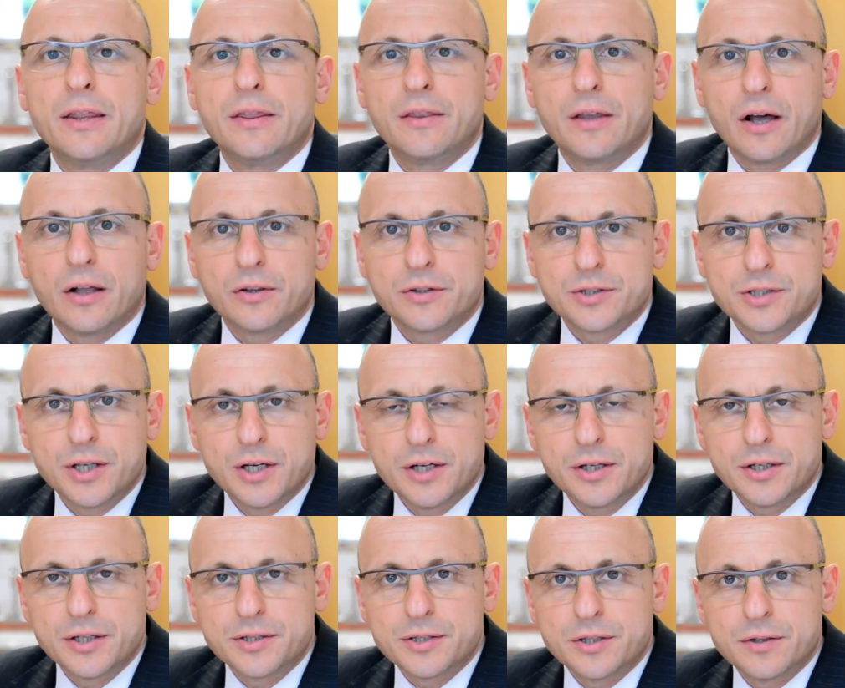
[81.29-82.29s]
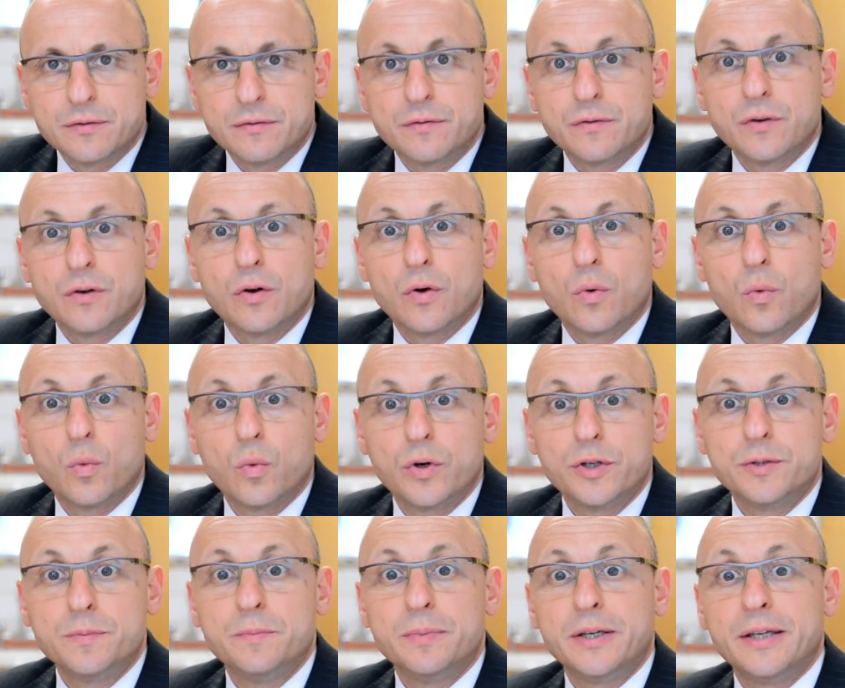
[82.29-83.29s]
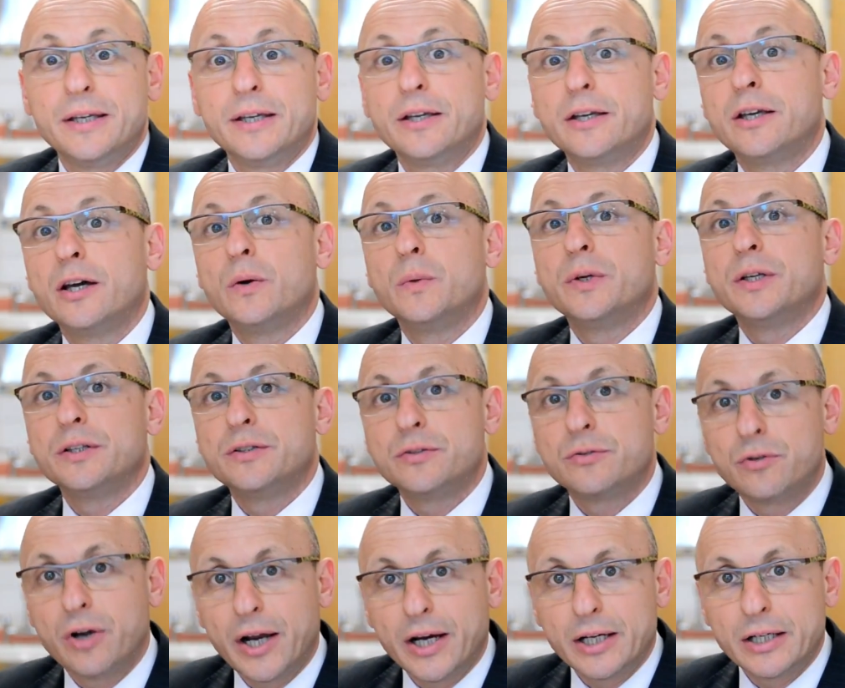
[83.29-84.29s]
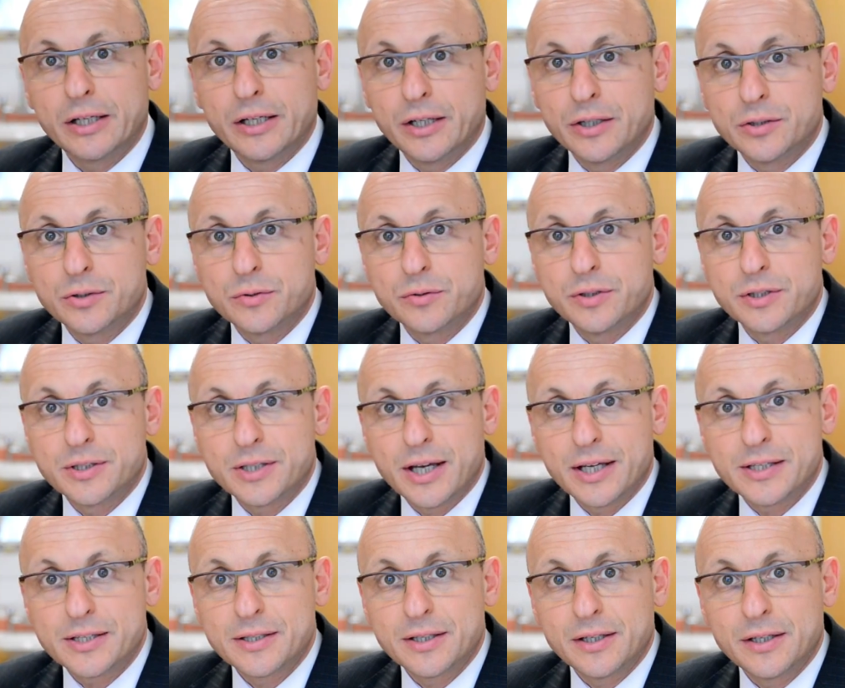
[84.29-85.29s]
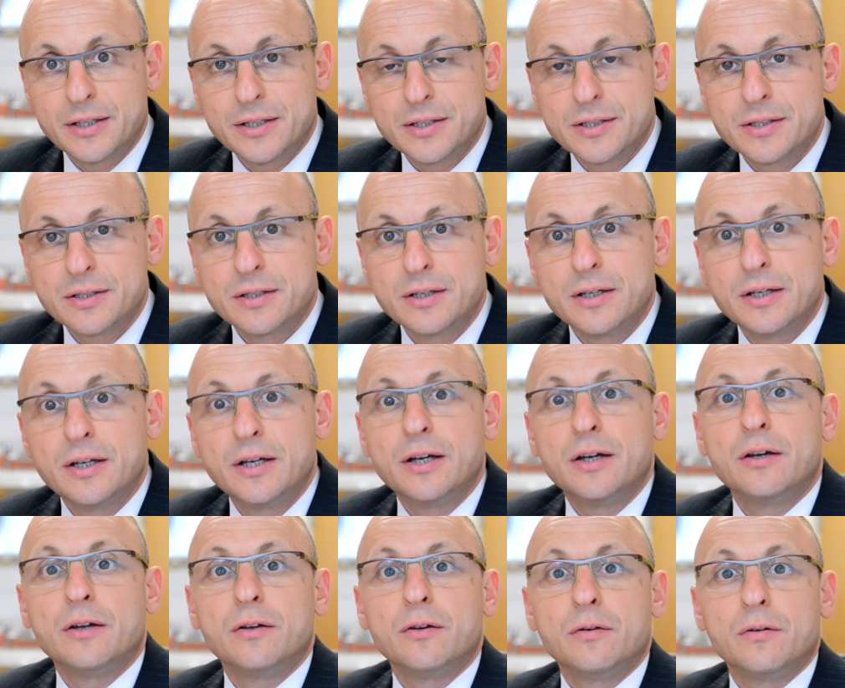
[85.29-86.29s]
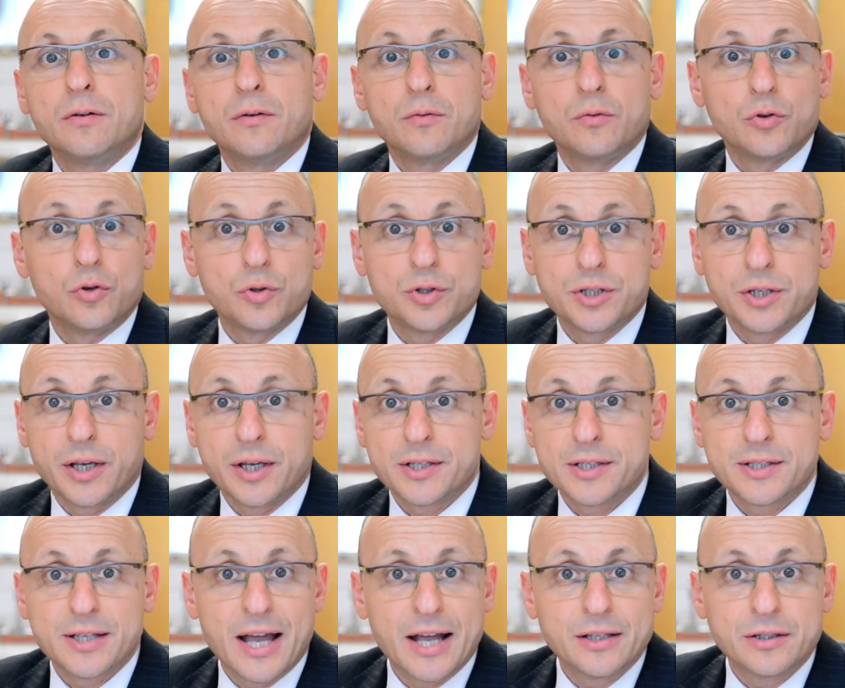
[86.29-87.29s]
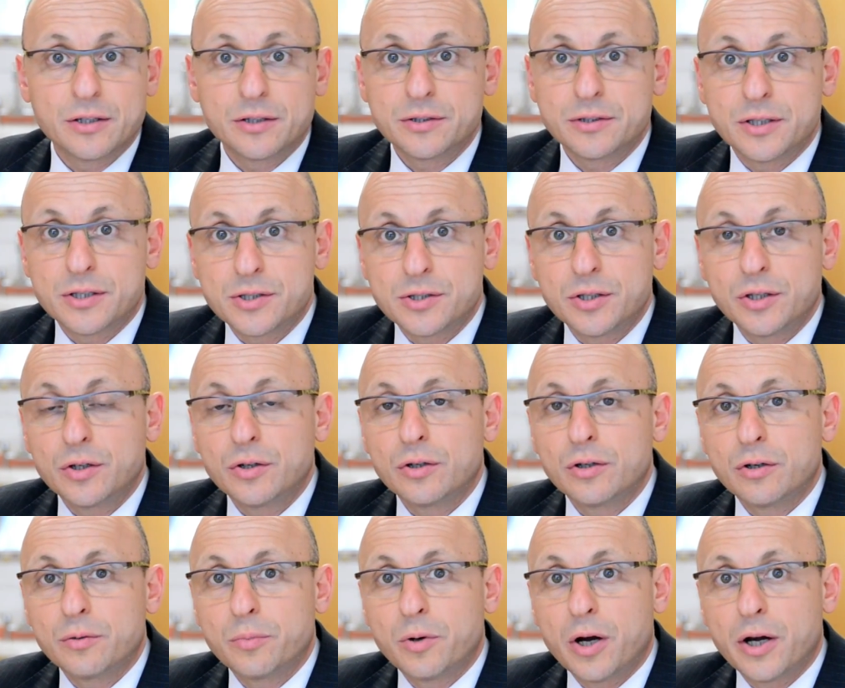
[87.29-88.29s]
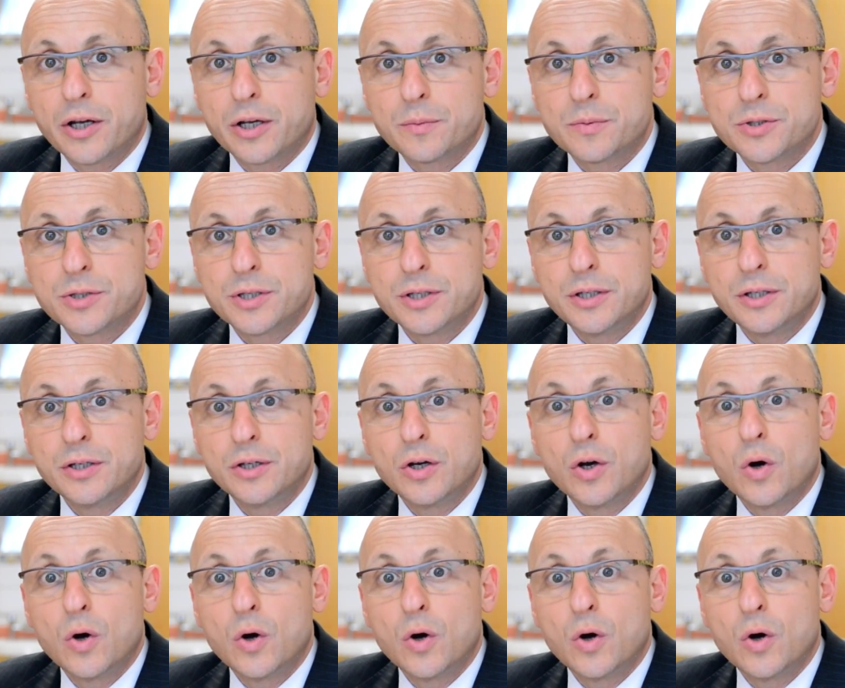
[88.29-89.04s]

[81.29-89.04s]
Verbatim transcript: The alternative would be going directly into the testes using a standard testicular biopsy